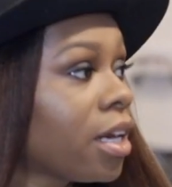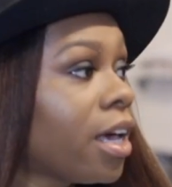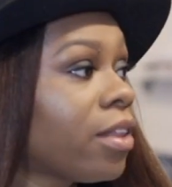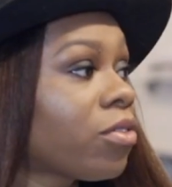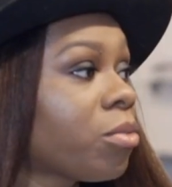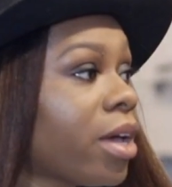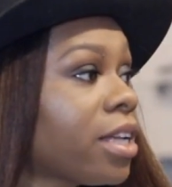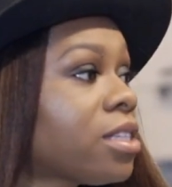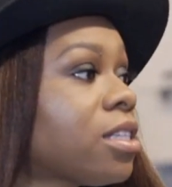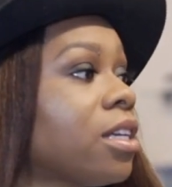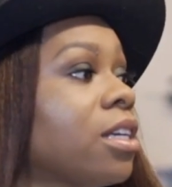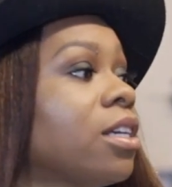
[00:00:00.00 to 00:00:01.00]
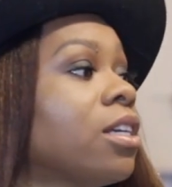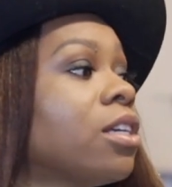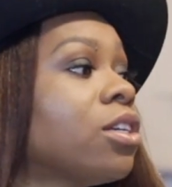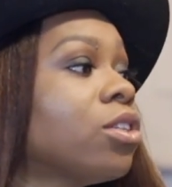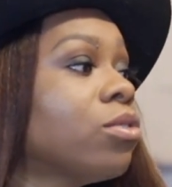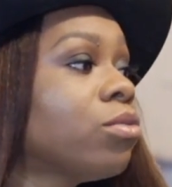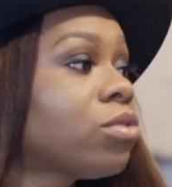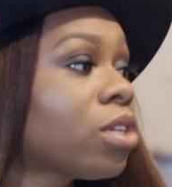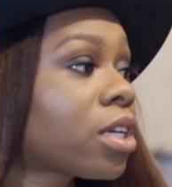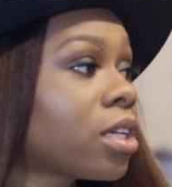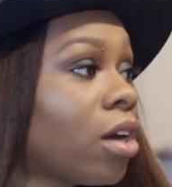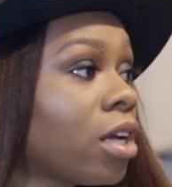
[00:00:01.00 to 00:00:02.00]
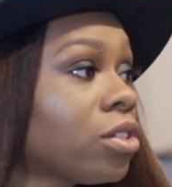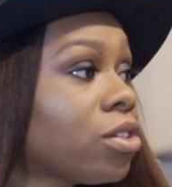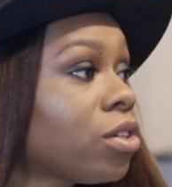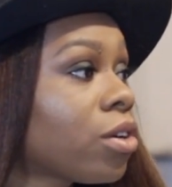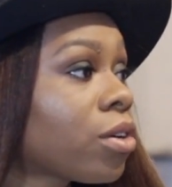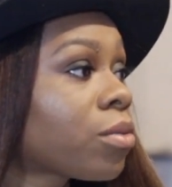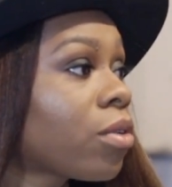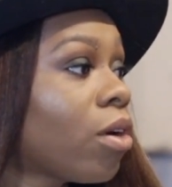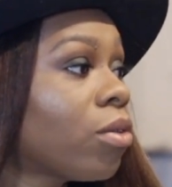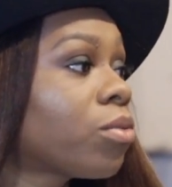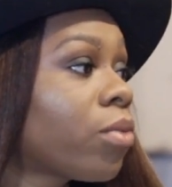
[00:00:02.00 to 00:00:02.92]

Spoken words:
and then from Etsy you took it on to your own